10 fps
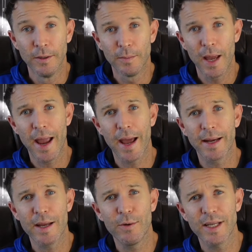And
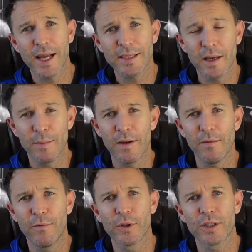he was asking me
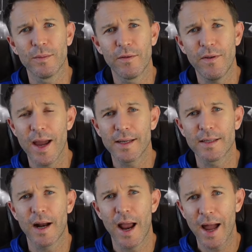for some advice,
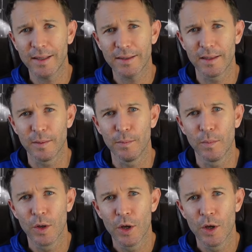and I asked him,